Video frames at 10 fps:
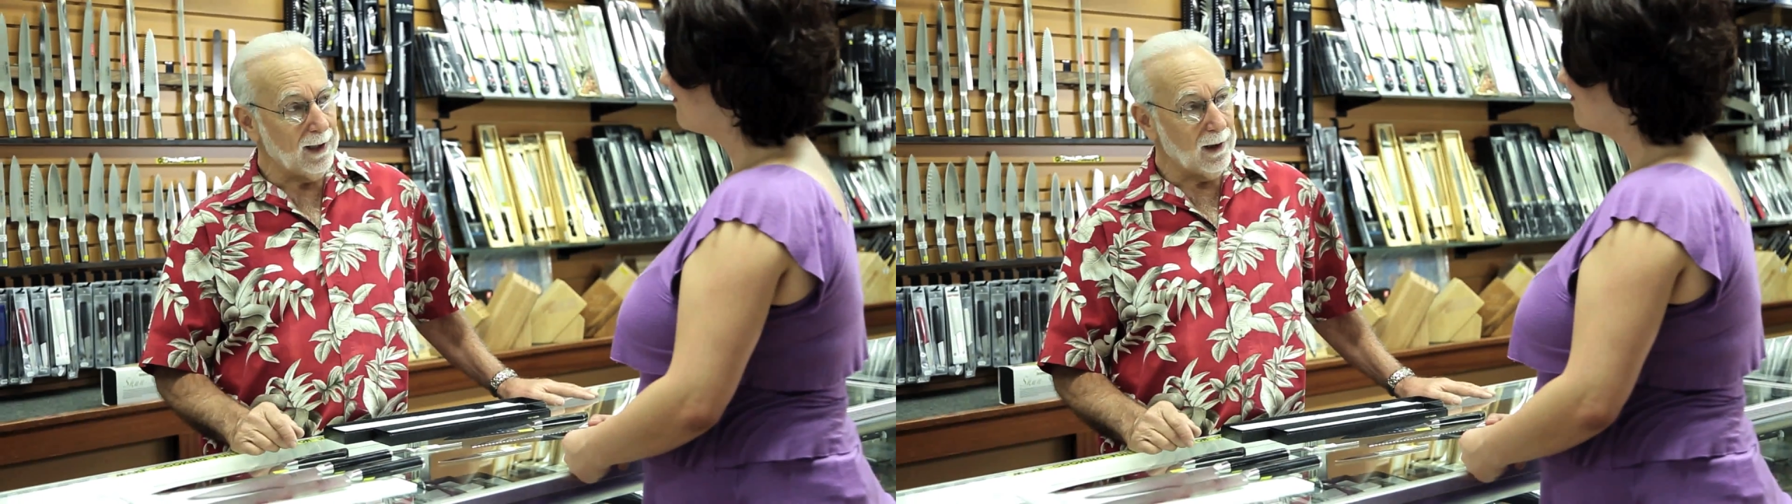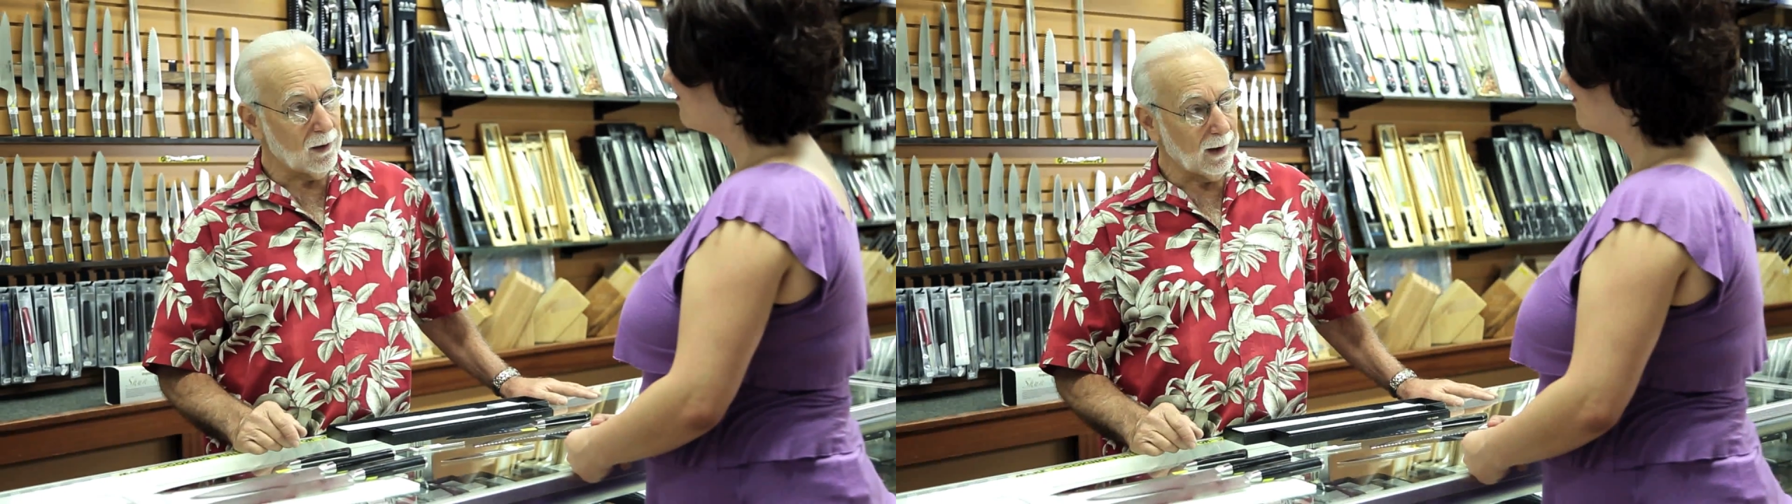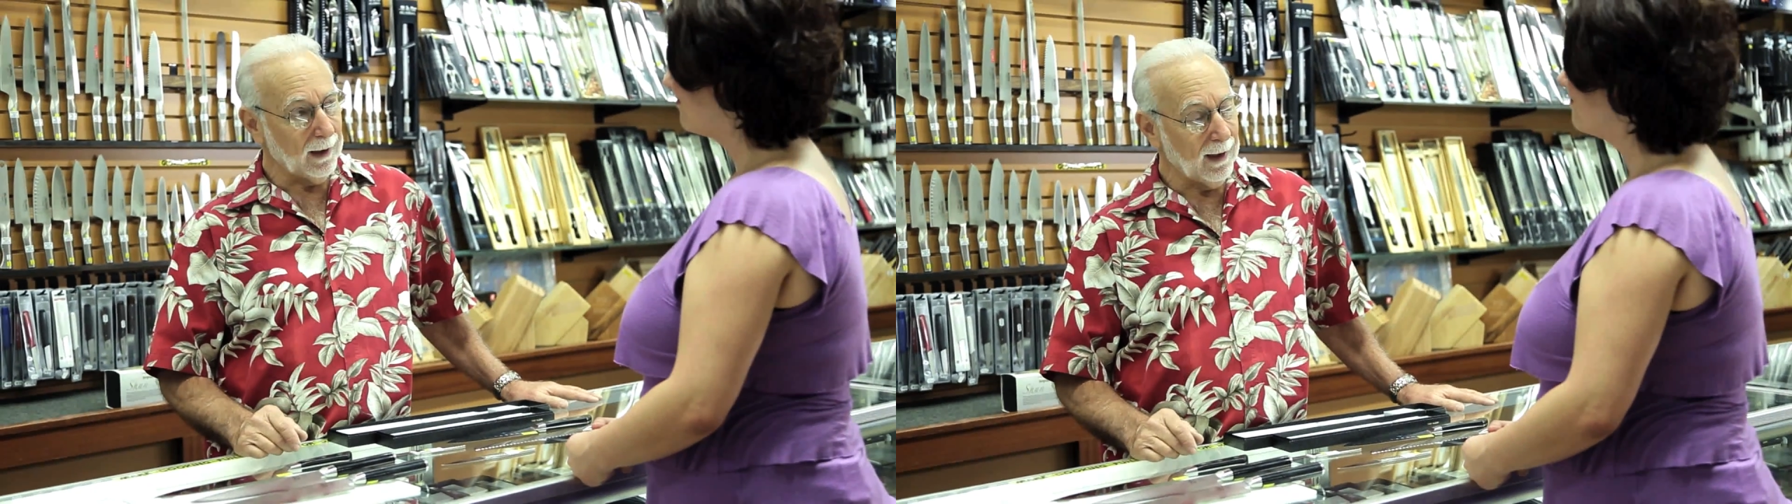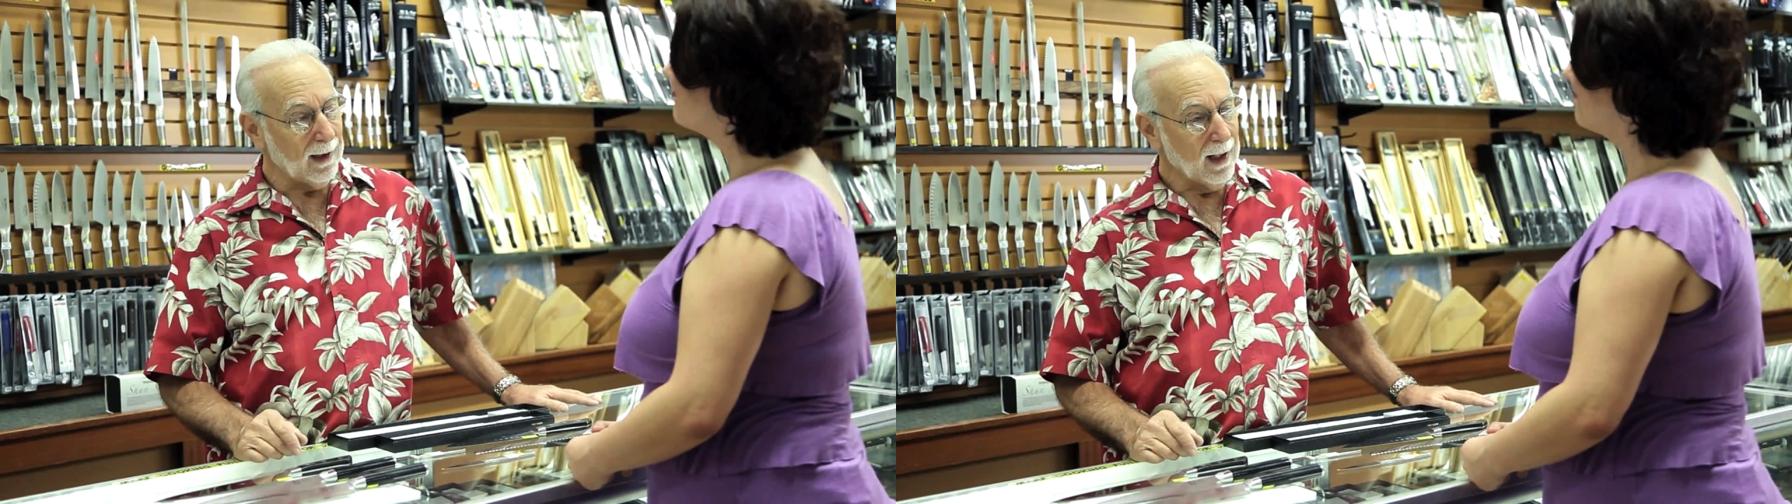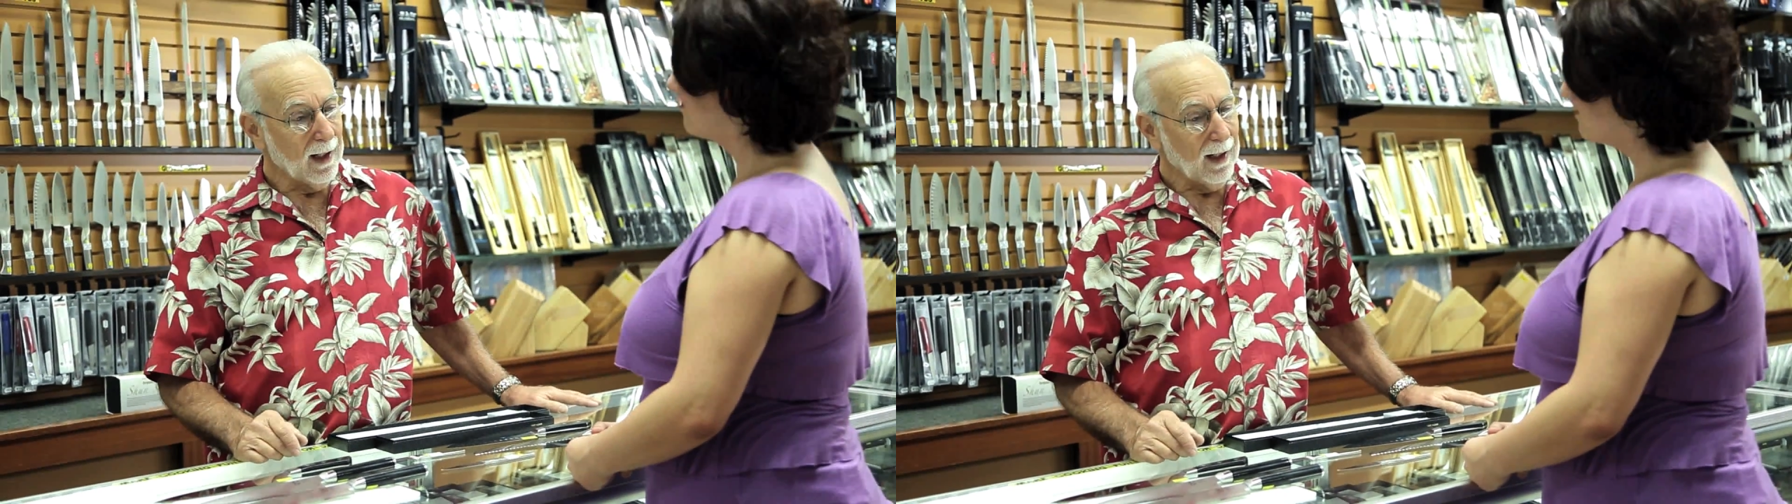easily
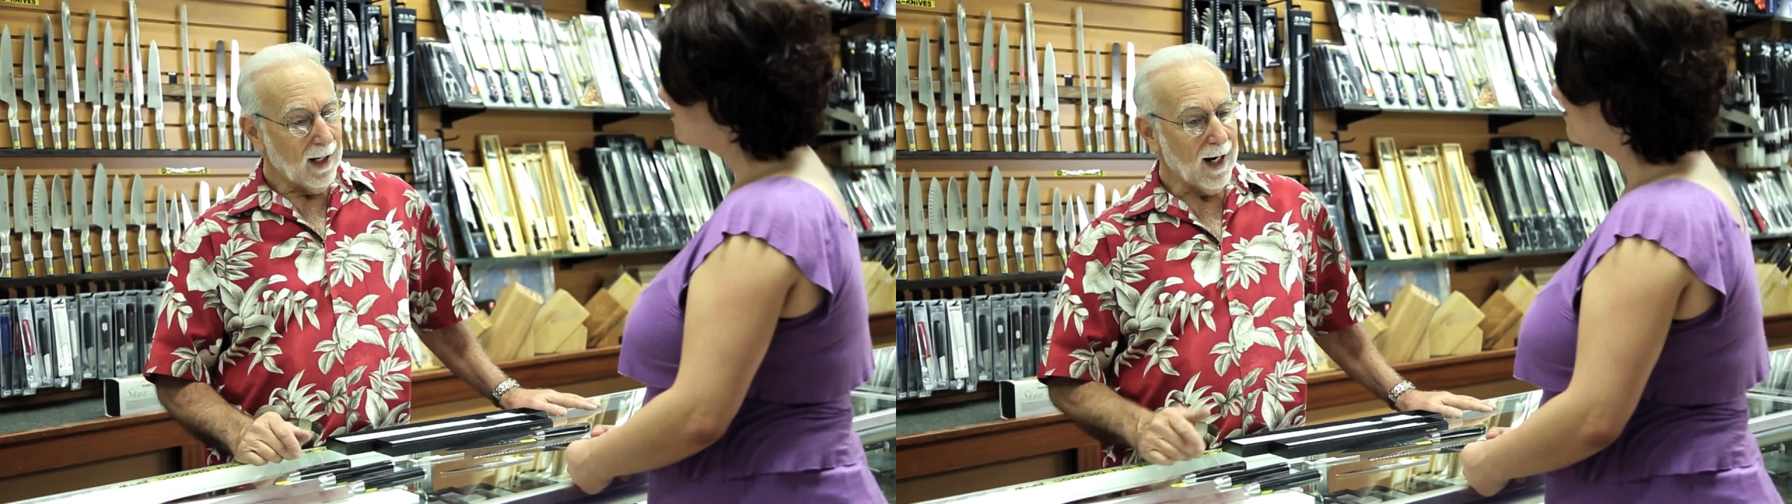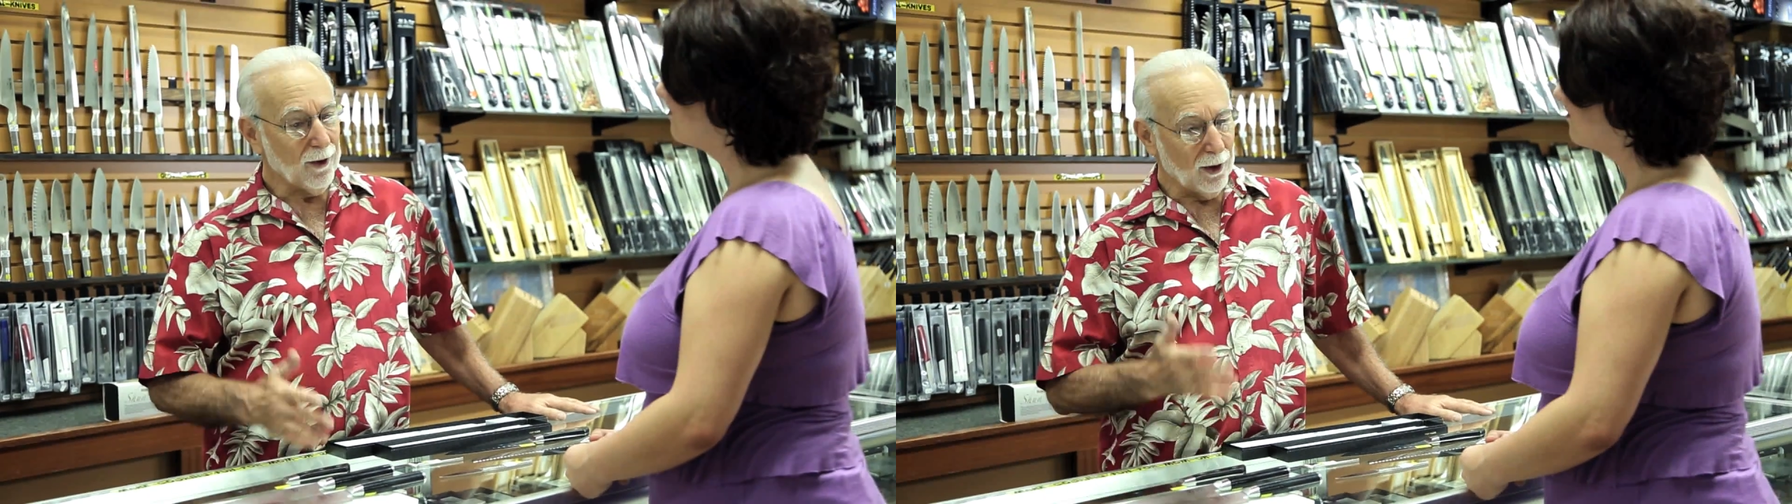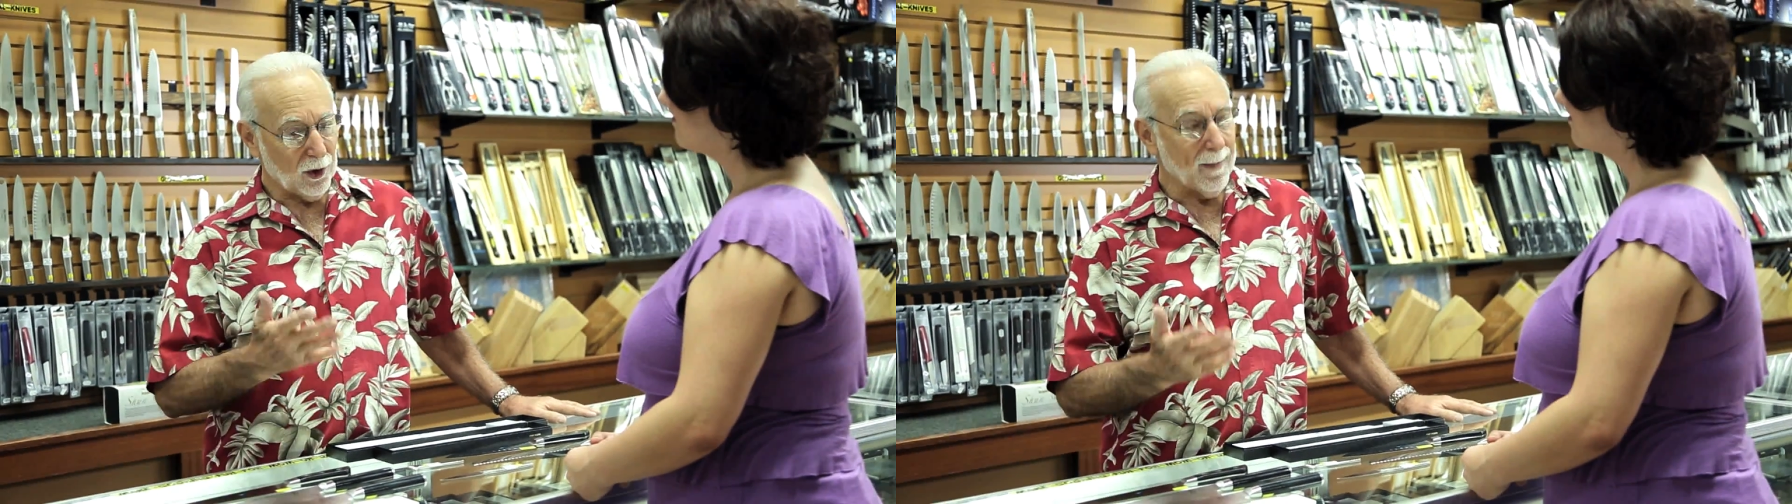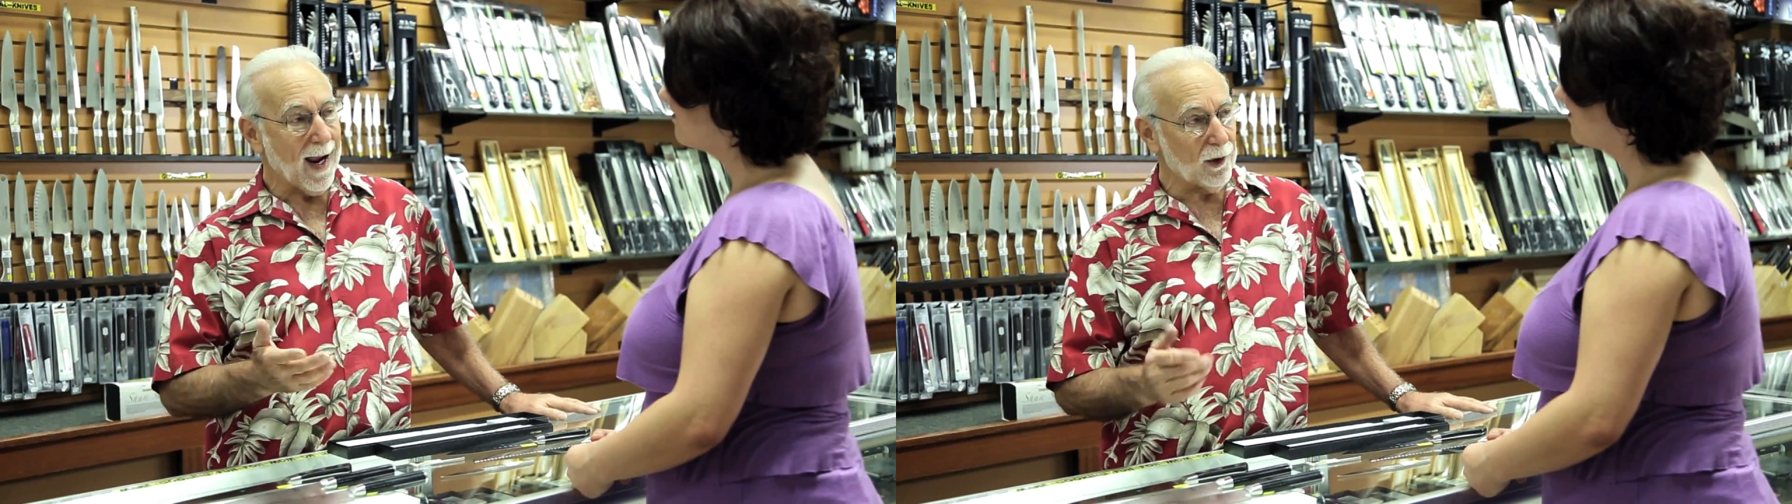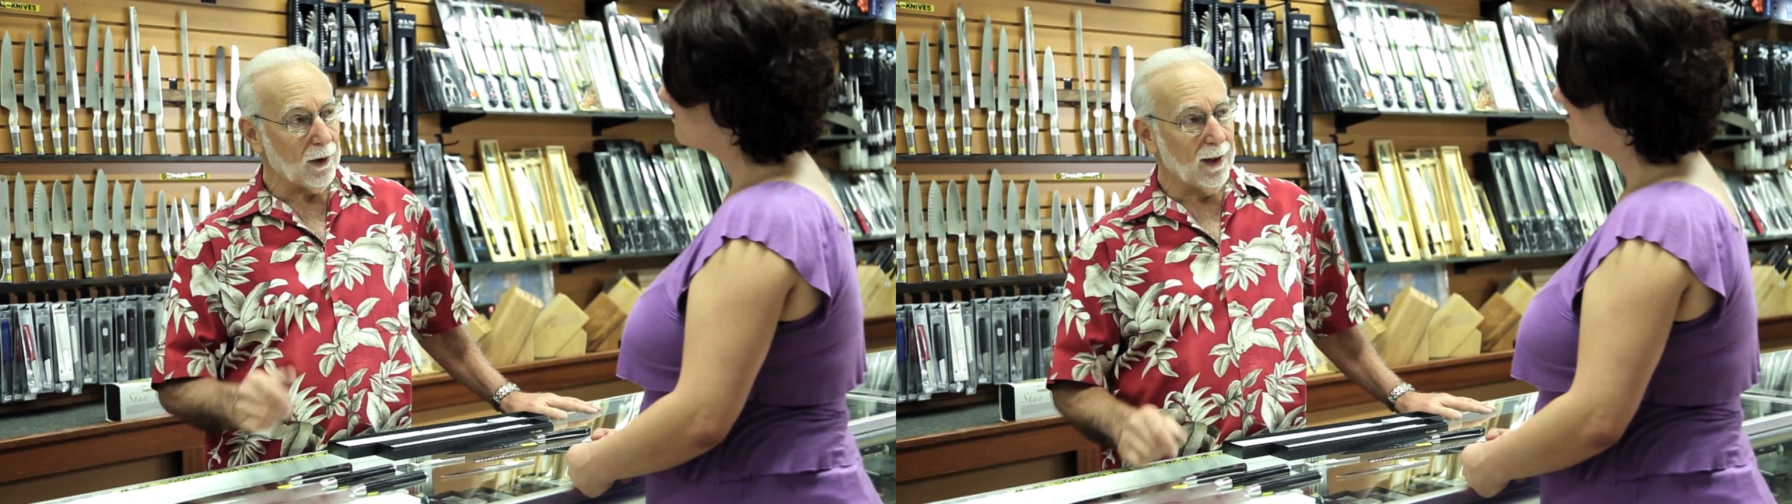and you're
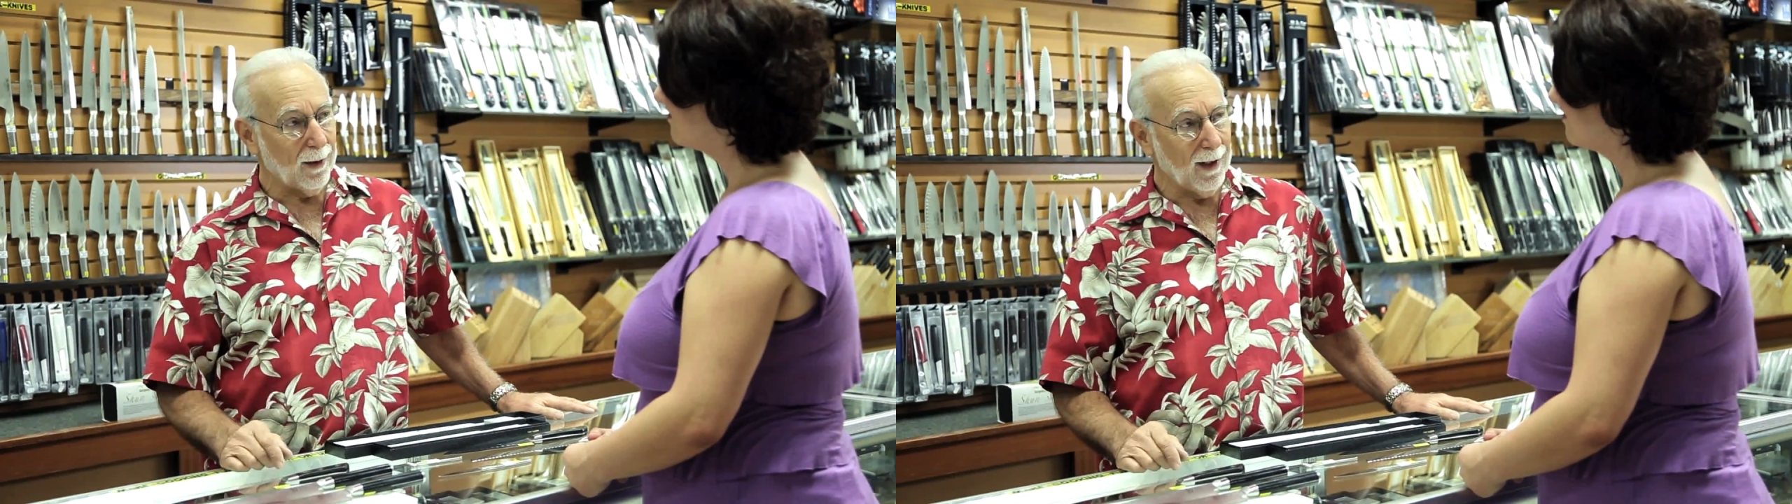smashing